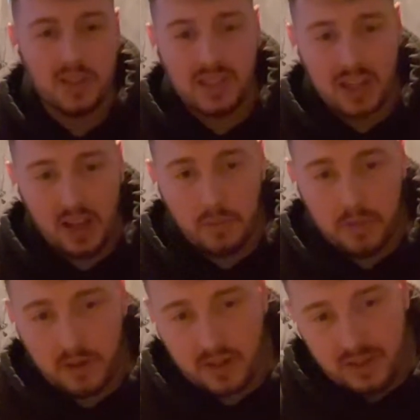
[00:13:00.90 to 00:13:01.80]
this
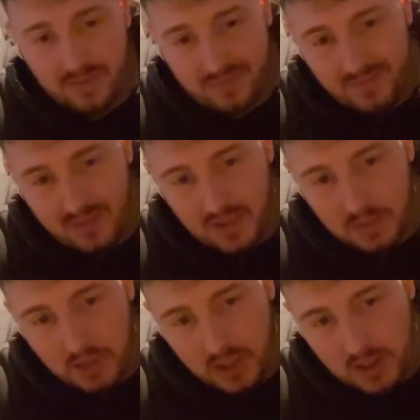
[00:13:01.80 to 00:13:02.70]
caliper,
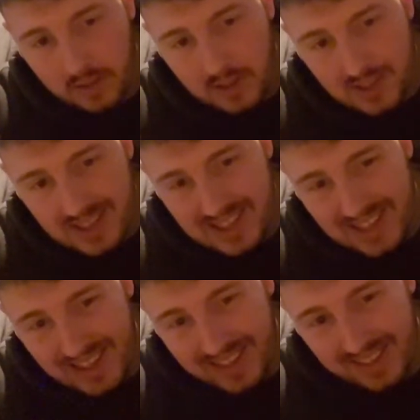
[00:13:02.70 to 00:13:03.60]
because of its
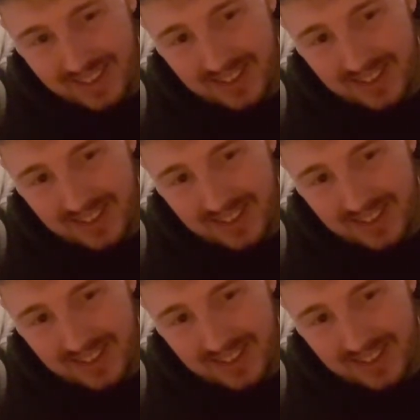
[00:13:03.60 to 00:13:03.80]
design,